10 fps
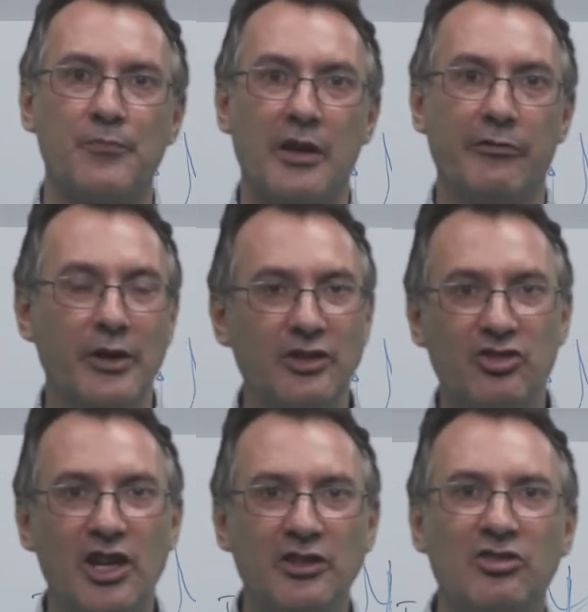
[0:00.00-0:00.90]
For
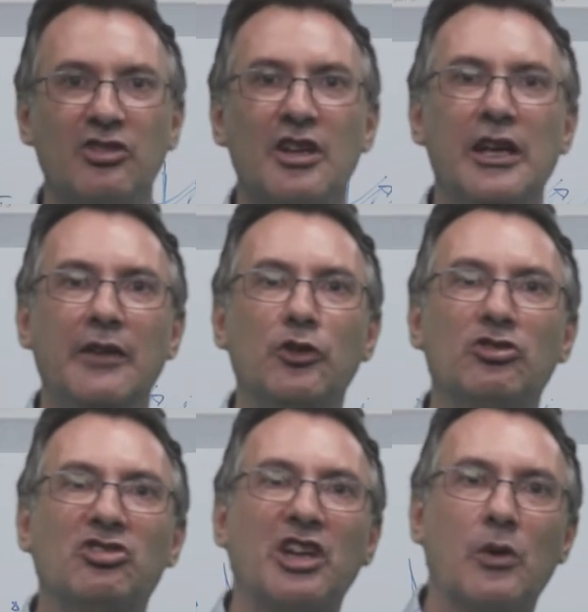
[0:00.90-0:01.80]
instance, if you
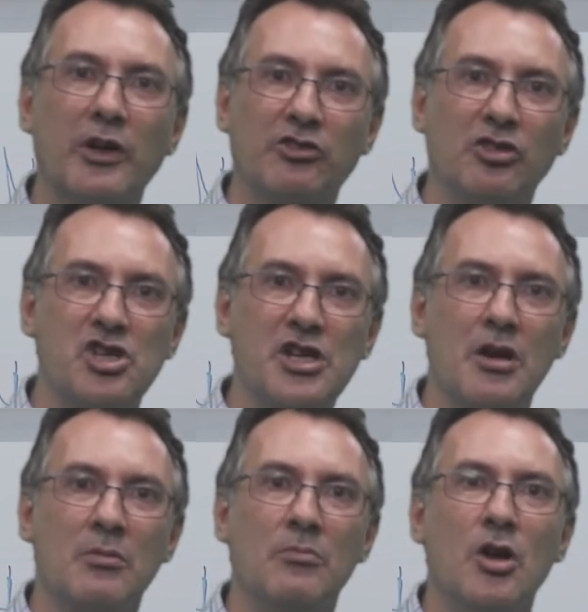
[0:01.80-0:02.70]
sequence a
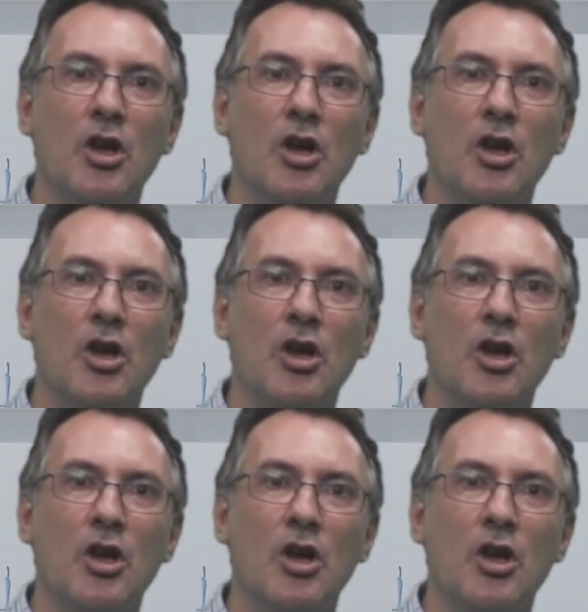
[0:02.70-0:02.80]
genome,